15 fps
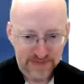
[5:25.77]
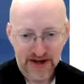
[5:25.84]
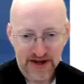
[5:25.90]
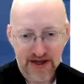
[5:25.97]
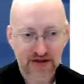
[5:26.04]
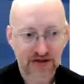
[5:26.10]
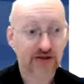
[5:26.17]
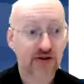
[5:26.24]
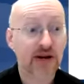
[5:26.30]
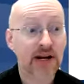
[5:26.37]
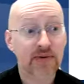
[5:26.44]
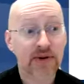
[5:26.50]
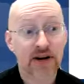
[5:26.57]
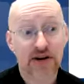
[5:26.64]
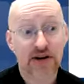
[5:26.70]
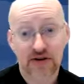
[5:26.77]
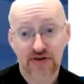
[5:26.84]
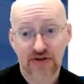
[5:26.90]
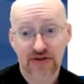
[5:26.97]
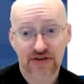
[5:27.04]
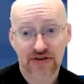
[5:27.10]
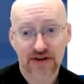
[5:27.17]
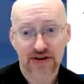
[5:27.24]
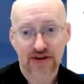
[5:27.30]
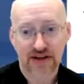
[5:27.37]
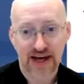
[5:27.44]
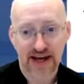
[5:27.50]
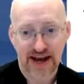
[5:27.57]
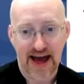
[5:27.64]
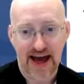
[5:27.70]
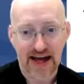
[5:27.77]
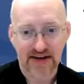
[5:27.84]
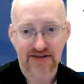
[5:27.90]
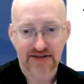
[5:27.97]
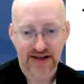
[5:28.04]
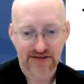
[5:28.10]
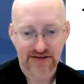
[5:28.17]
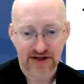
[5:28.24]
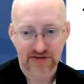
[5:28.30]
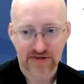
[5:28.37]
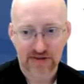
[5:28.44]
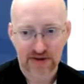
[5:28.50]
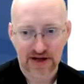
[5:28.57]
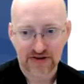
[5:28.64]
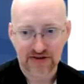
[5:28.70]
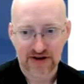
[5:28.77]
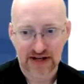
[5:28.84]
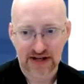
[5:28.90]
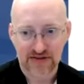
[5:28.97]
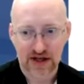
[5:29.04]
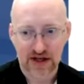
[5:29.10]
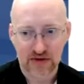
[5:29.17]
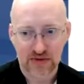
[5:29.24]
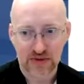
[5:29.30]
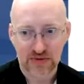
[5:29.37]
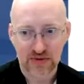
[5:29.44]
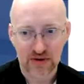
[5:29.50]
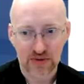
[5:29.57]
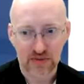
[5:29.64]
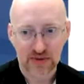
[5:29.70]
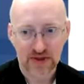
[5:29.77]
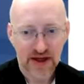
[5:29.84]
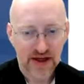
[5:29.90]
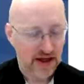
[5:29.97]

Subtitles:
and then screen reader users can access that information as they go through.